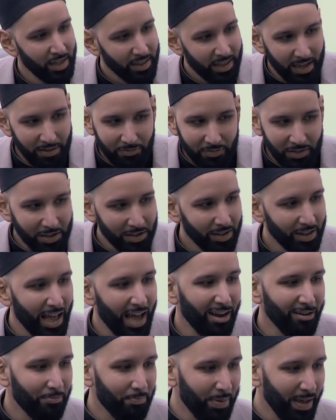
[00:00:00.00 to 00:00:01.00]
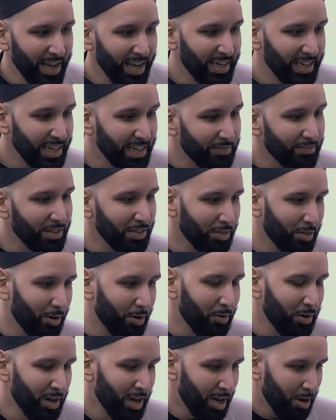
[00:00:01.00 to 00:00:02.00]
They feel a lot of pain, even
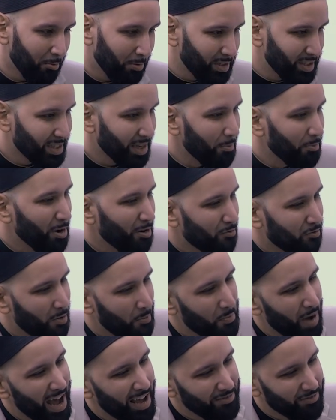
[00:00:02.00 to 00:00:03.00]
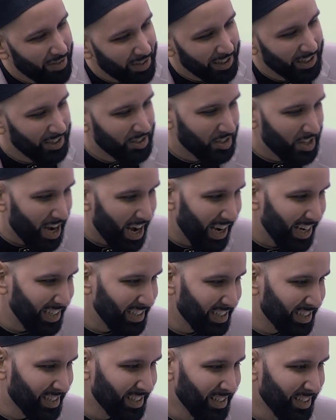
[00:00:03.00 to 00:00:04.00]
though when someone from my village
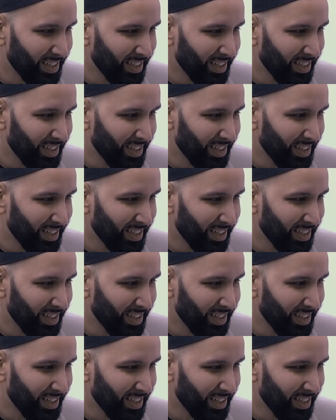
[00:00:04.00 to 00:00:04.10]
dies,